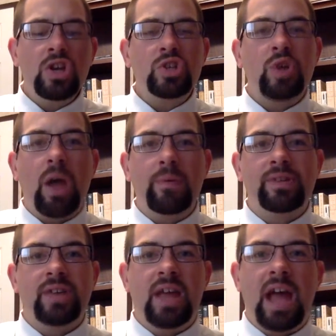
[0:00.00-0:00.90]
So I would
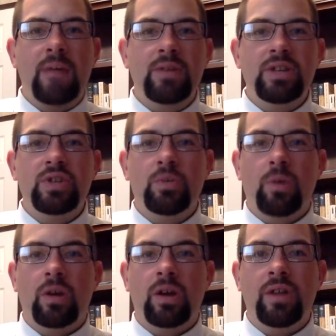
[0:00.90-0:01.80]
say I would need to
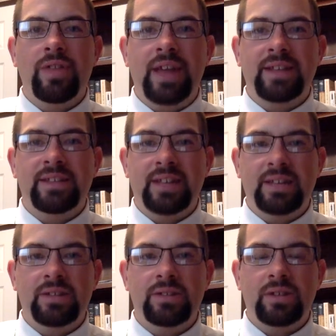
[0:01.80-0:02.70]
work on that
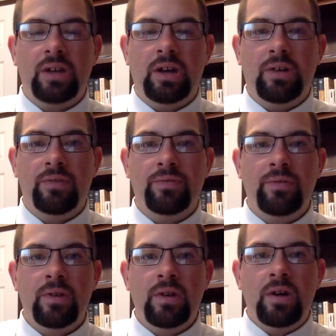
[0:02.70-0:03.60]
sense of
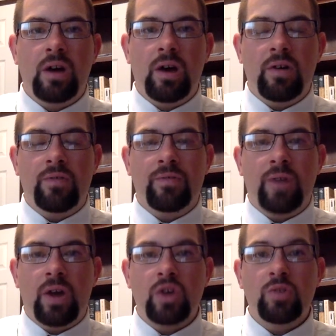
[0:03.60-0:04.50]

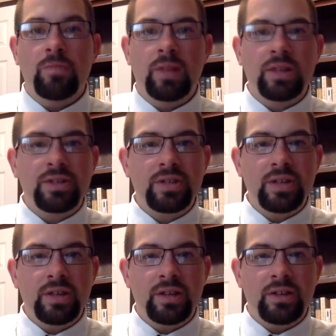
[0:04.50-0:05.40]

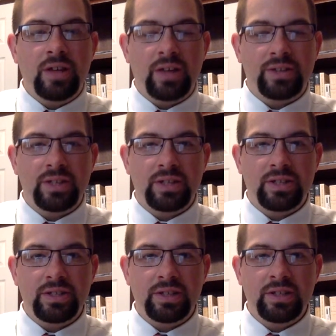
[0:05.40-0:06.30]
humility and
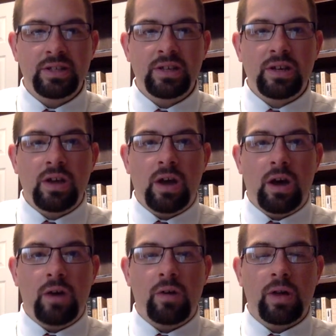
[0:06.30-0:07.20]
docility
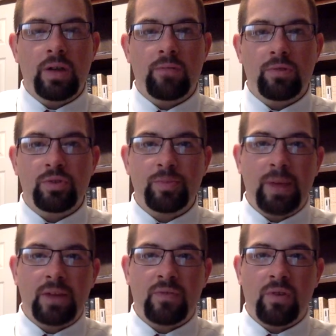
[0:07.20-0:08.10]
in
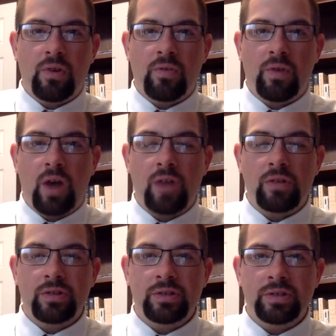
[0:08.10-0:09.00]
respect for
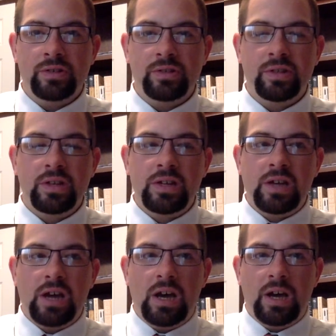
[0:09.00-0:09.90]
others'
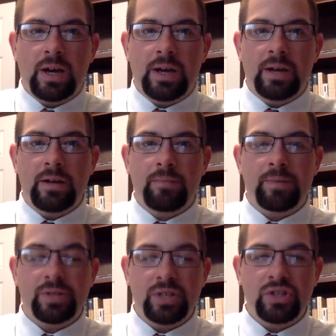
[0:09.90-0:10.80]
uh,
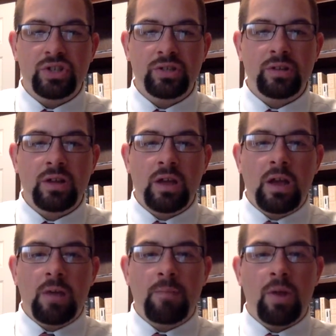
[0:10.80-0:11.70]
position,
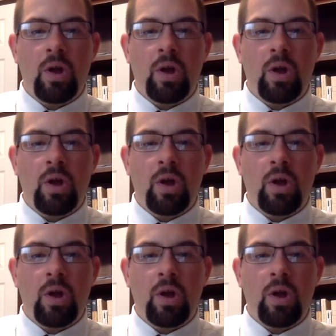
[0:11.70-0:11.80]
but